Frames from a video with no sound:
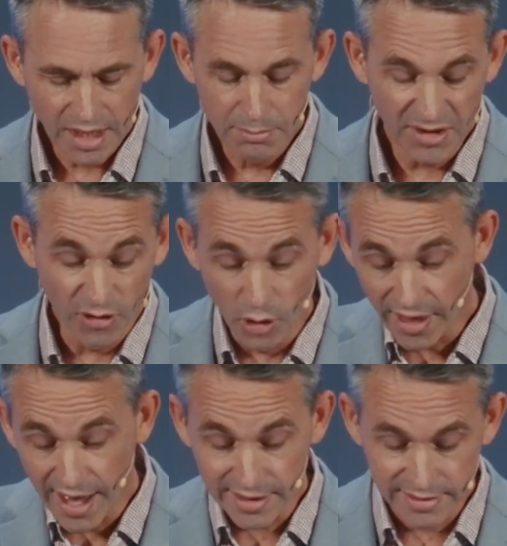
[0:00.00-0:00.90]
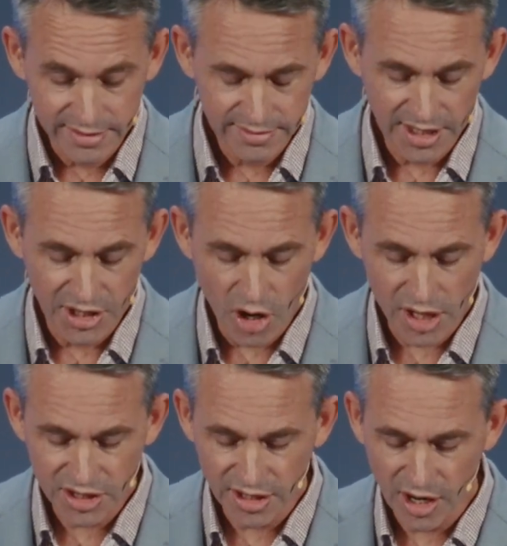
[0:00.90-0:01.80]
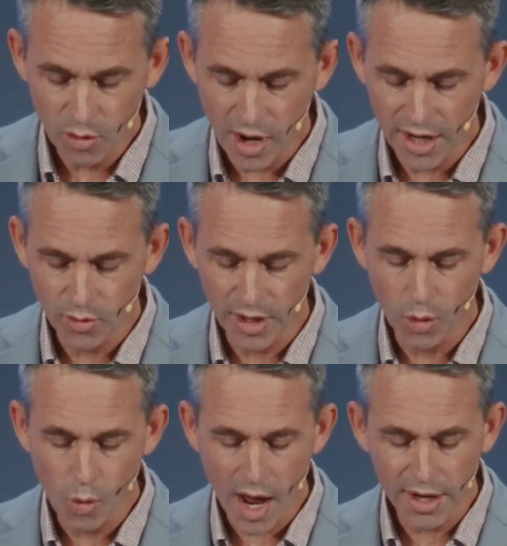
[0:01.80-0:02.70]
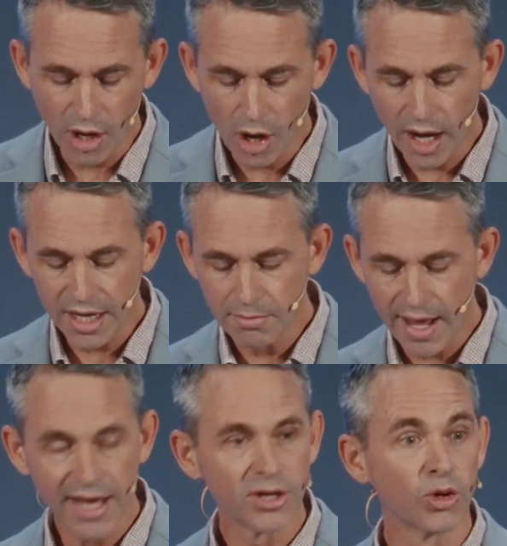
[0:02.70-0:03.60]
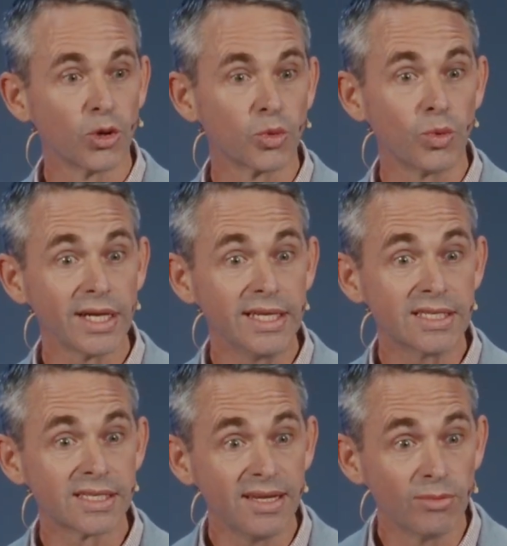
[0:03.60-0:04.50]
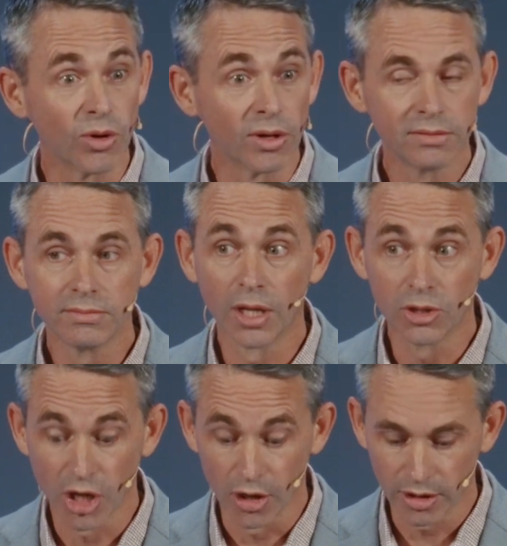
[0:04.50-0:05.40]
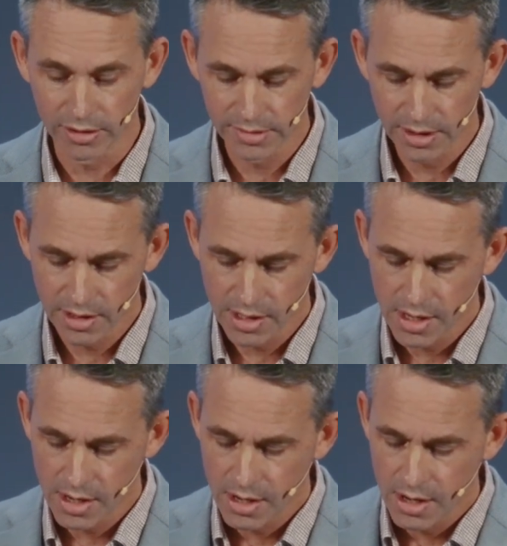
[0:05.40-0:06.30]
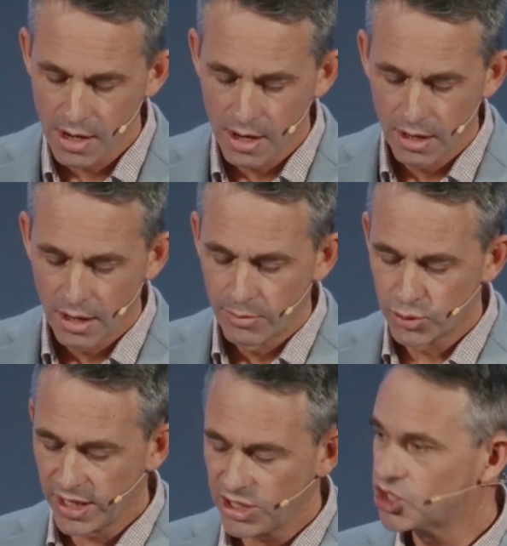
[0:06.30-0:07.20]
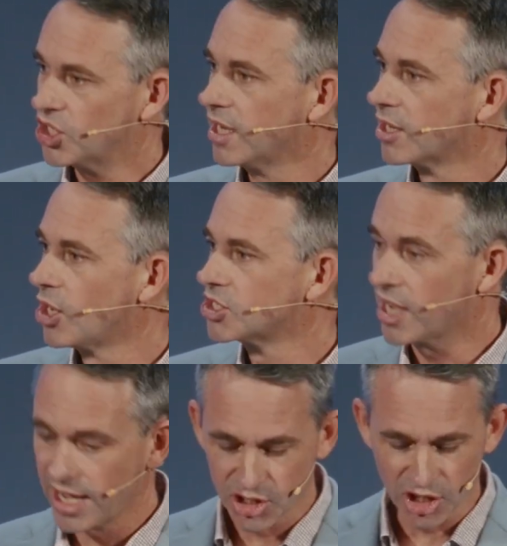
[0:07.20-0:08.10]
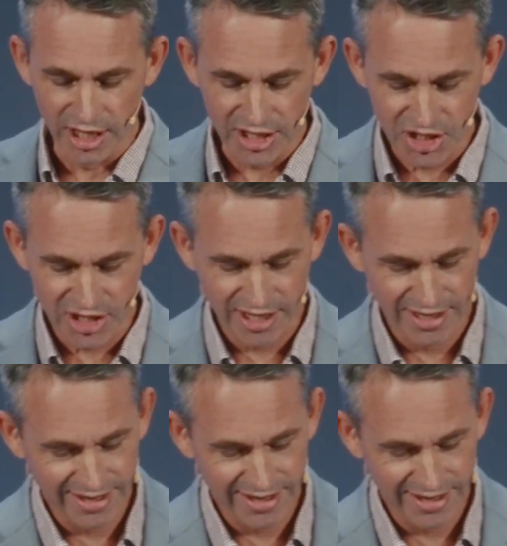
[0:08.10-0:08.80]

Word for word: Before that, in 1901, when a one eyed man called Willie Seymour, no joke, preached in Los Angeles.